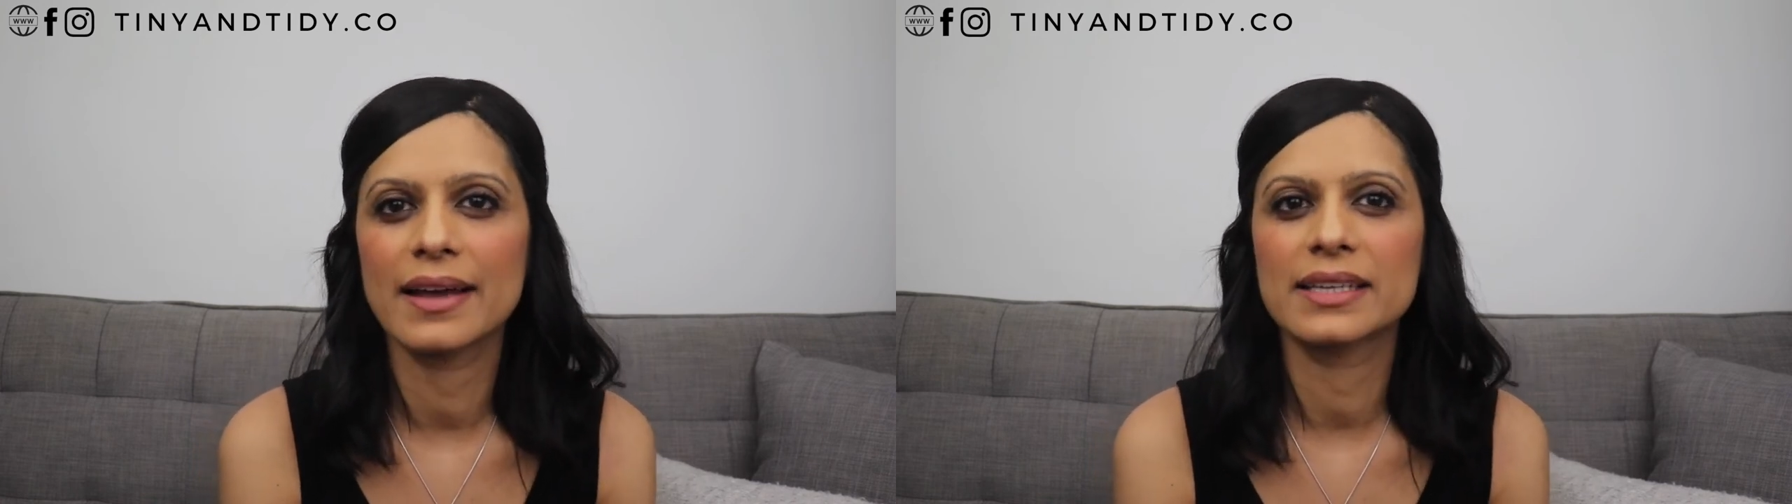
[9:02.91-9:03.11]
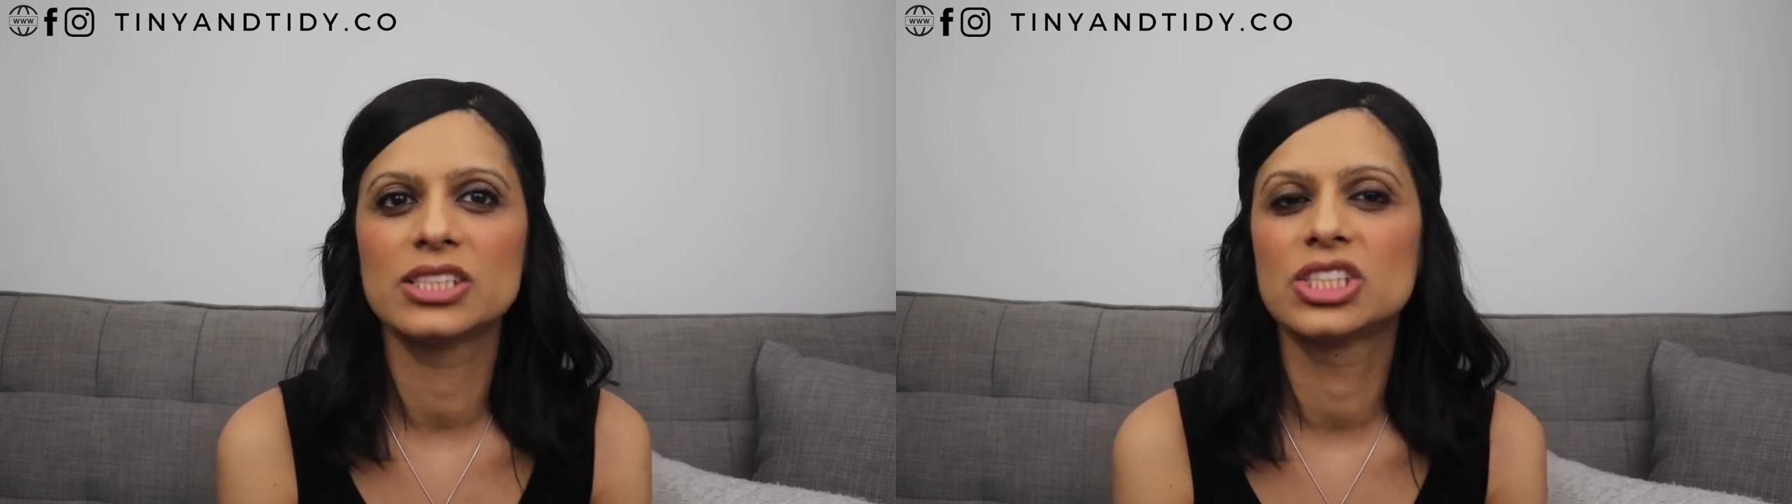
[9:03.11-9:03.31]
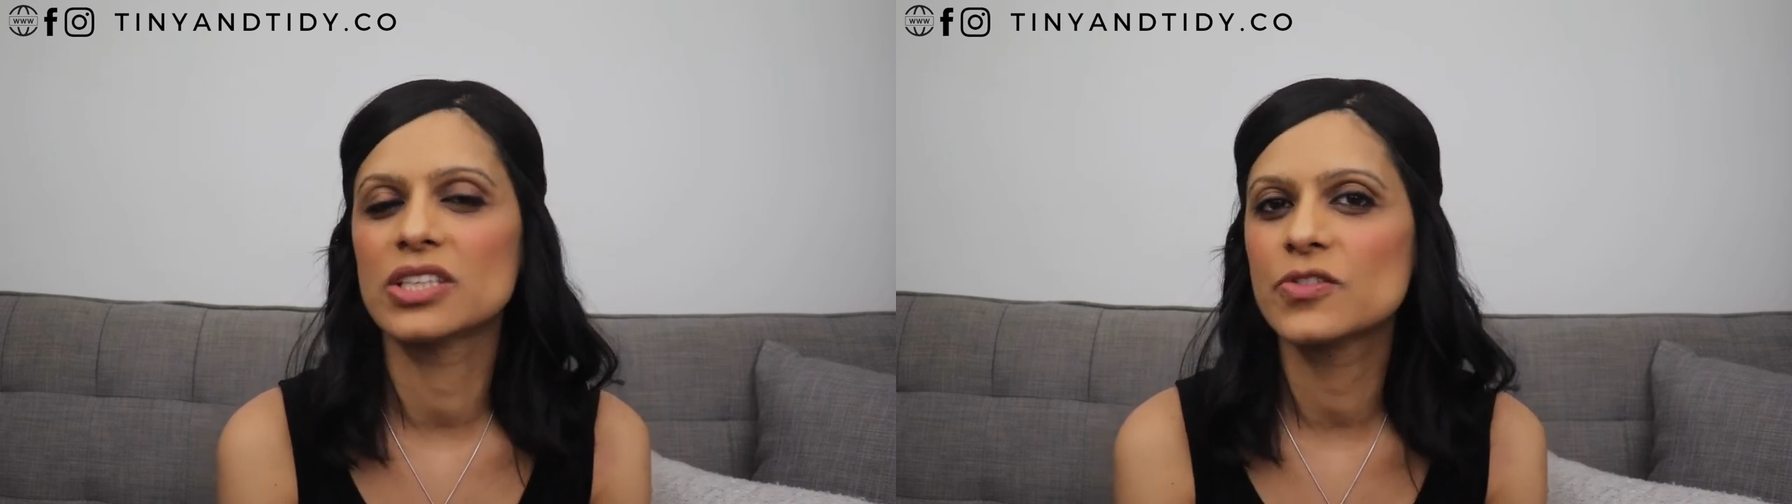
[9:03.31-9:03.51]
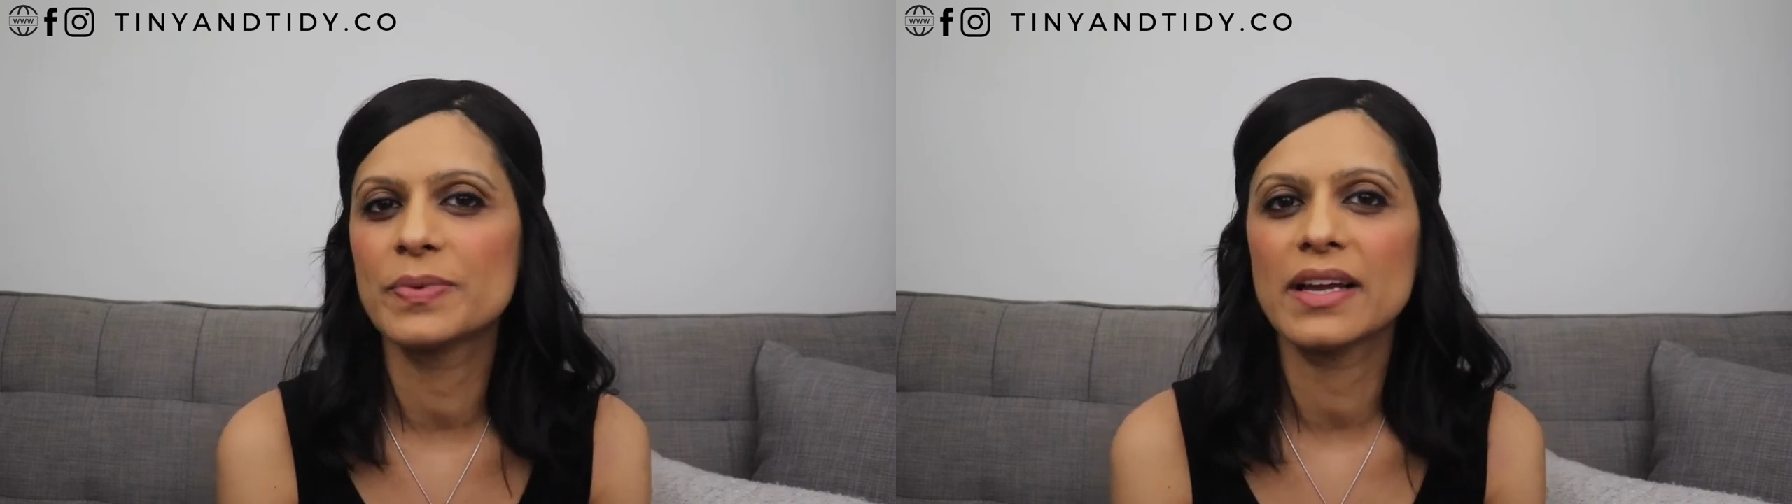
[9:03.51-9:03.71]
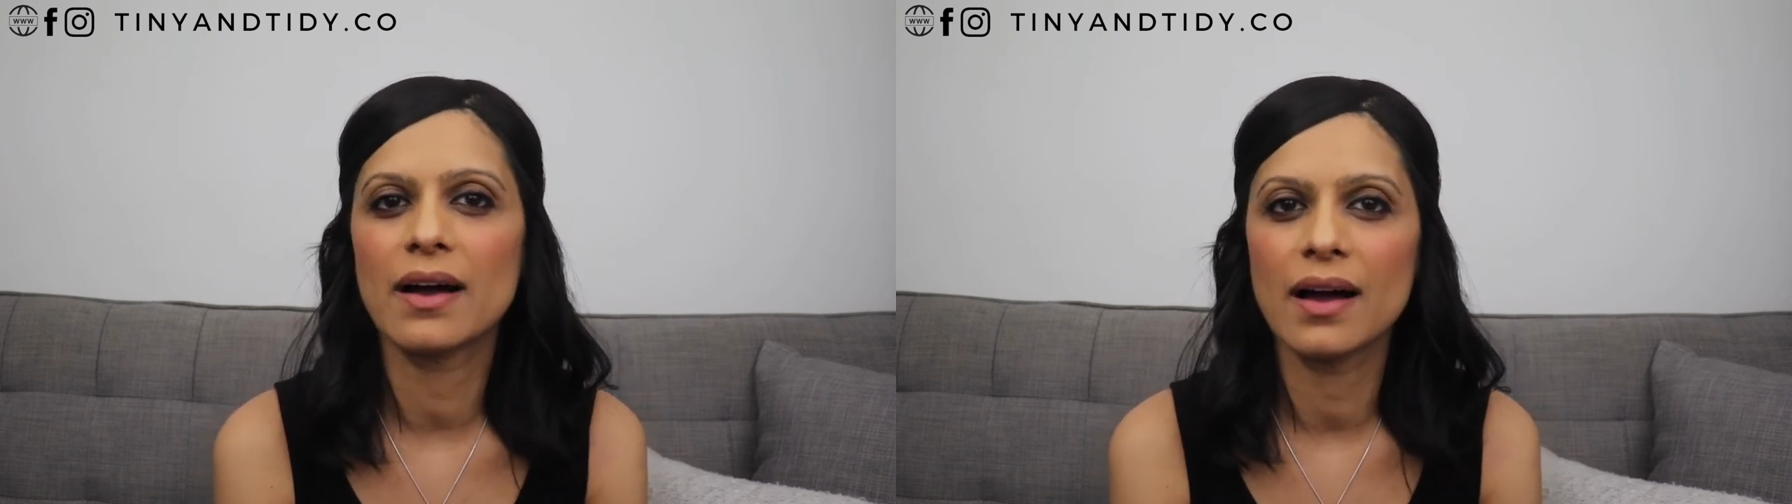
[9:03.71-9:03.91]
that can
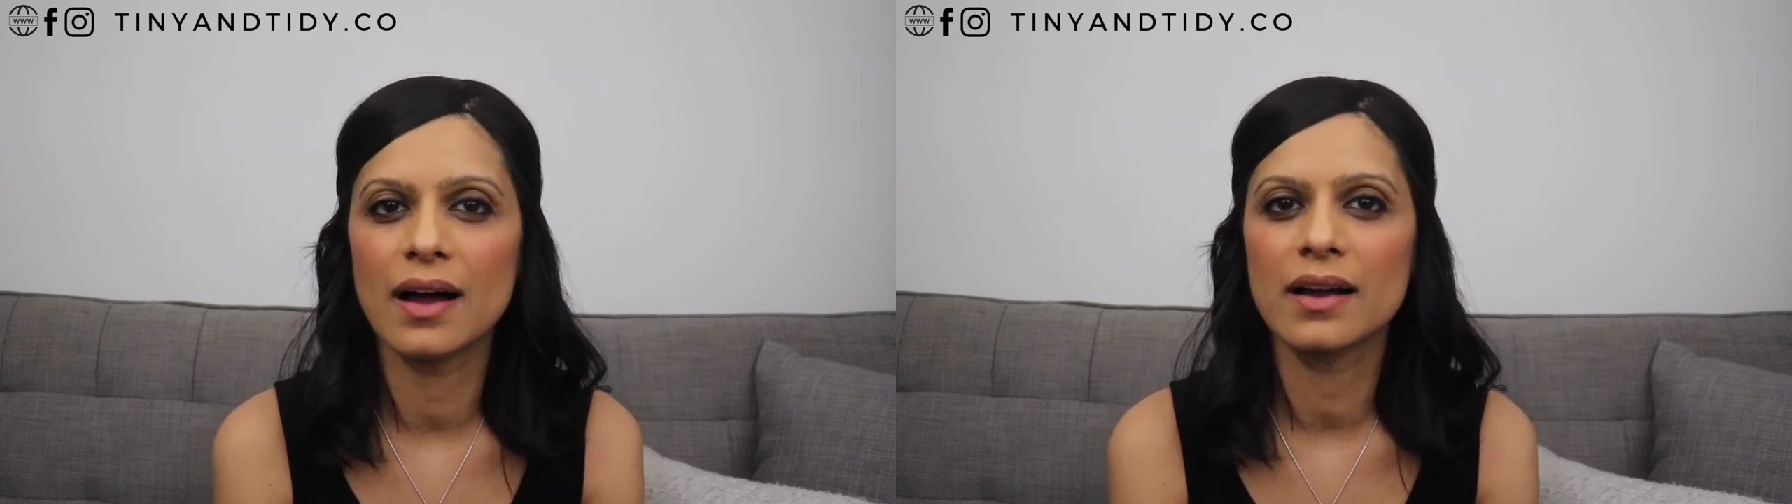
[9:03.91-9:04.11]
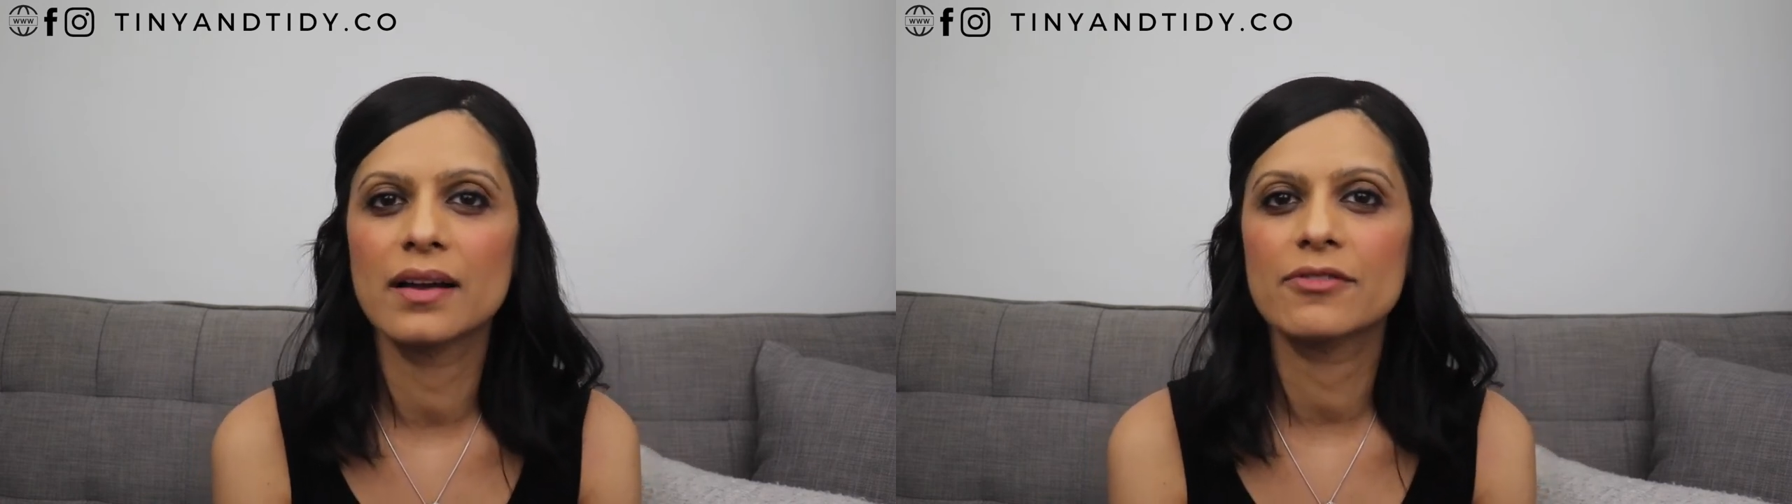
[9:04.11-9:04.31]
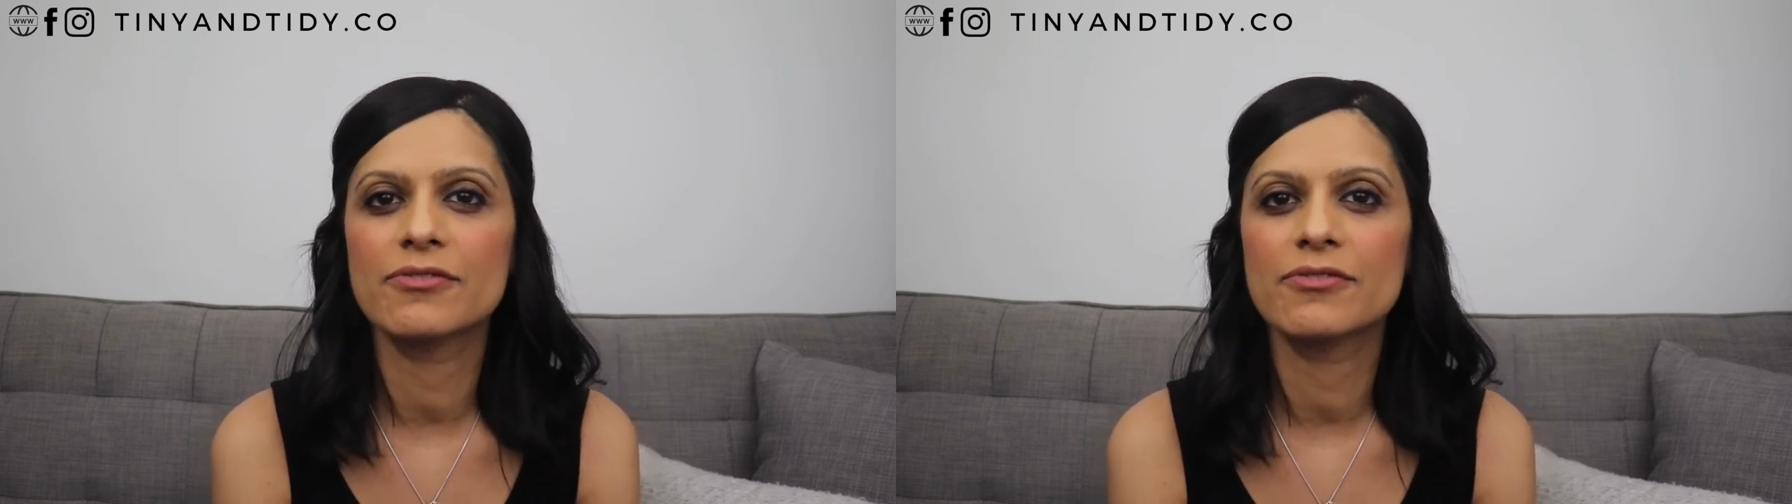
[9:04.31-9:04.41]
just be hung